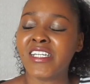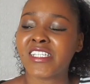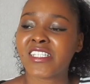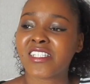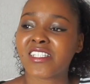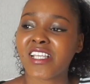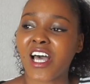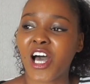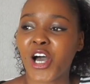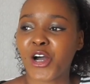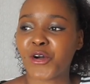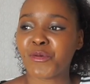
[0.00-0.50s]

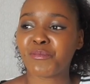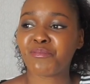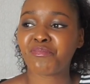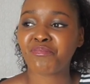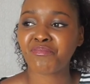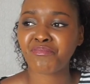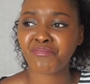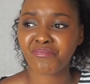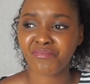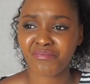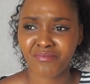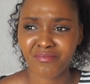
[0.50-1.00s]
So
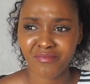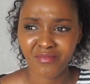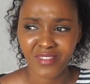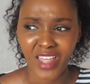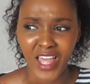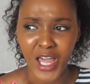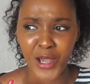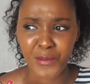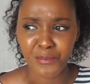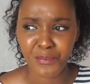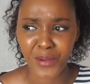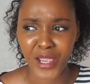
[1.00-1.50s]

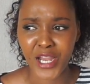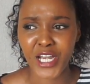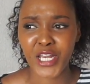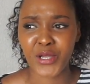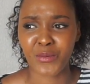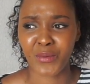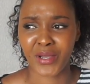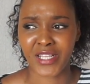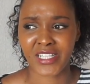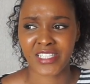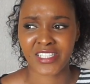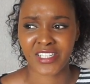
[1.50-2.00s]
I
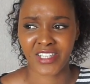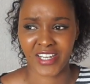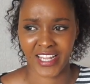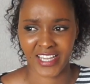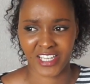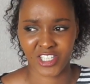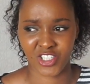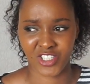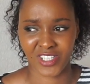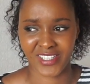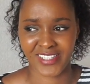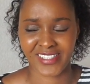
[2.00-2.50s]
barely went to
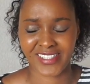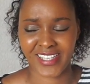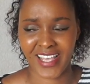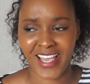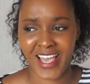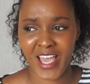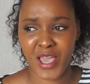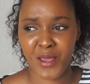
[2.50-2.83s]
lectures